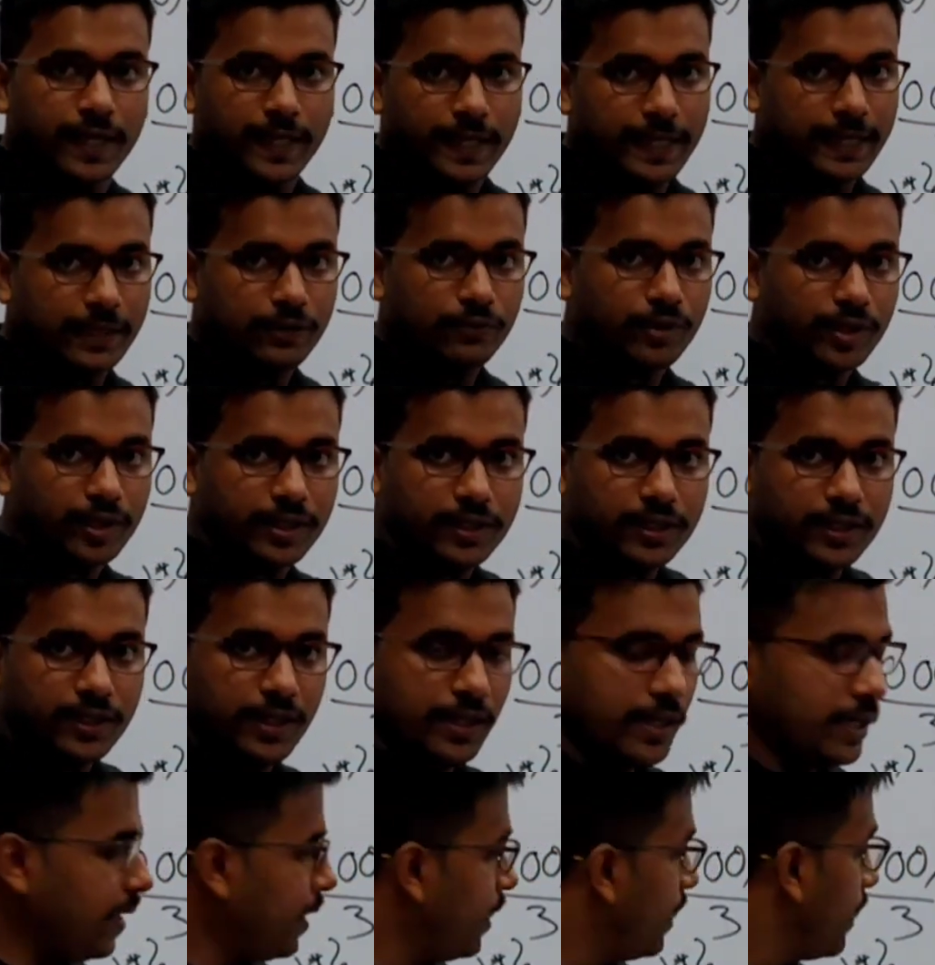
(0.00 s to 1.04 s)

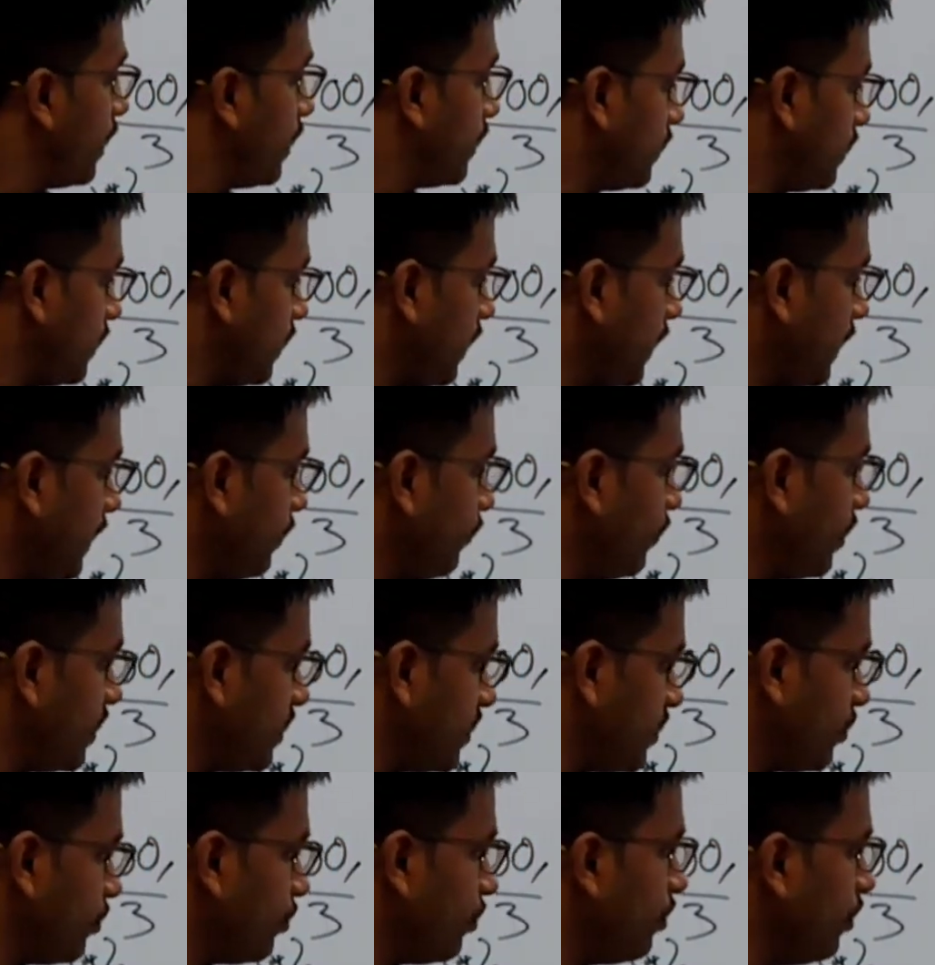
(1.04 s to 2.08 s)
L1
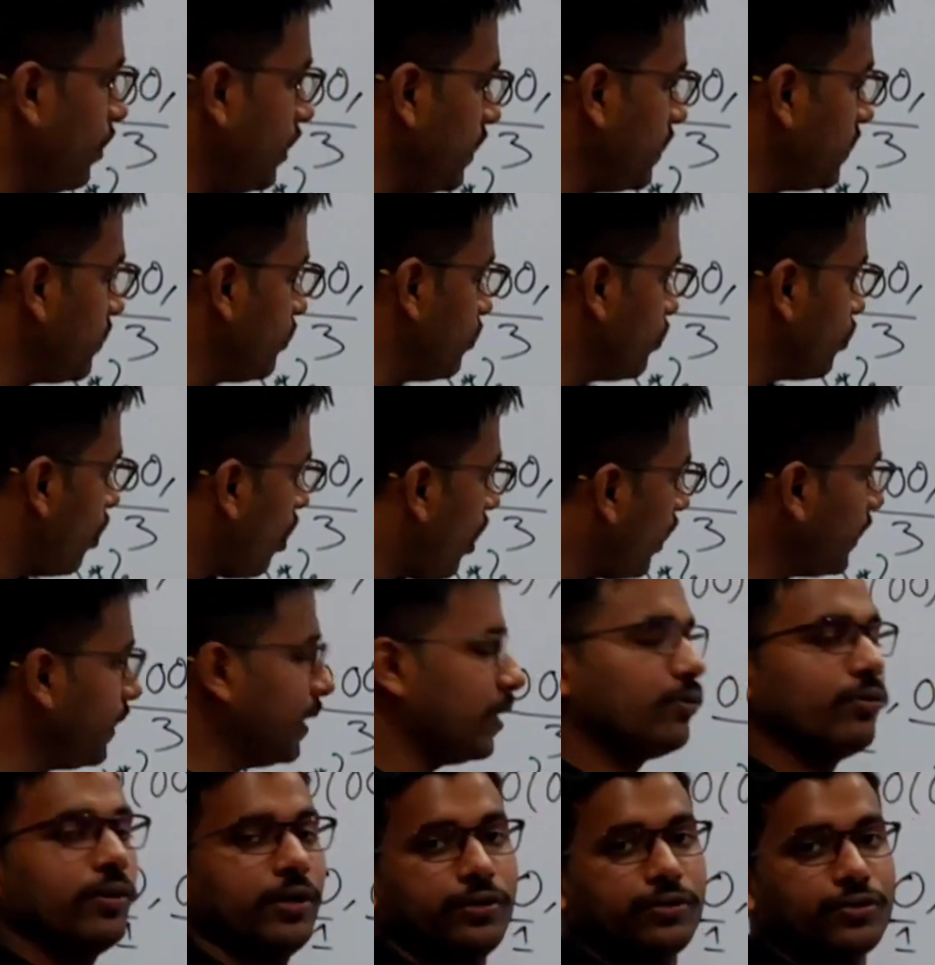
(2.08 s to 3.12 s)
0 is not
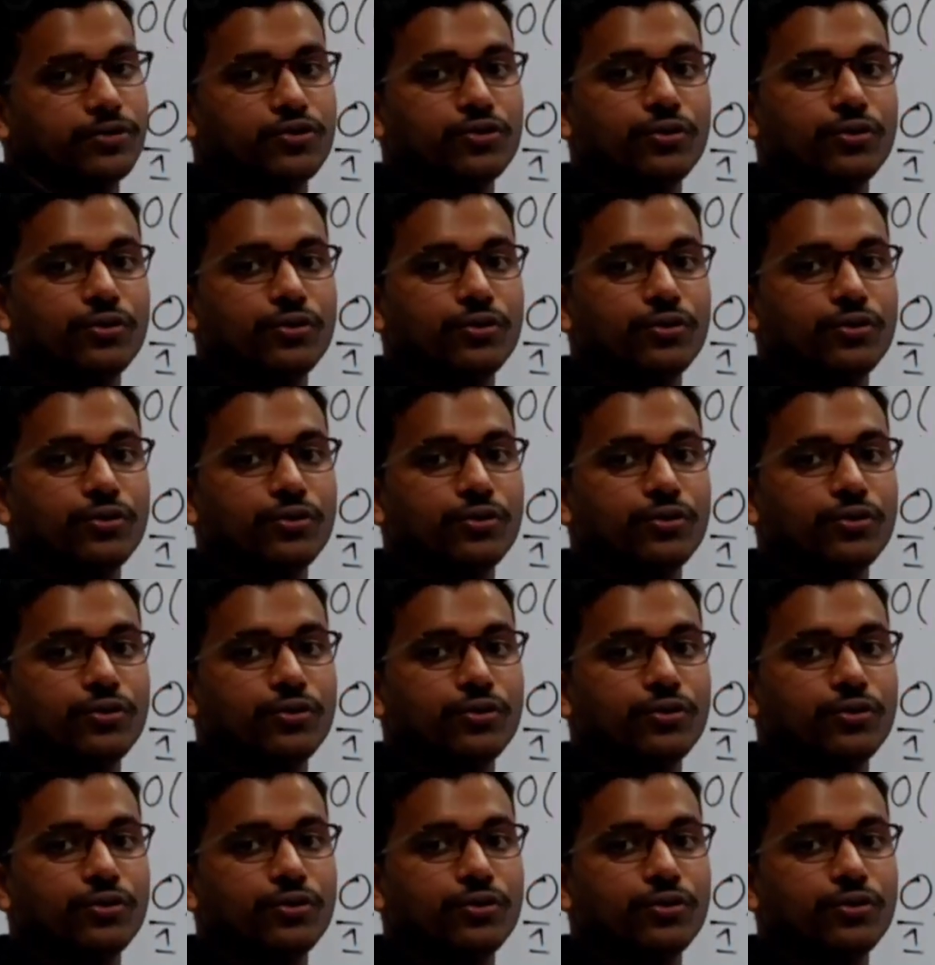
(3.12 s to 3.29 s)
equal to.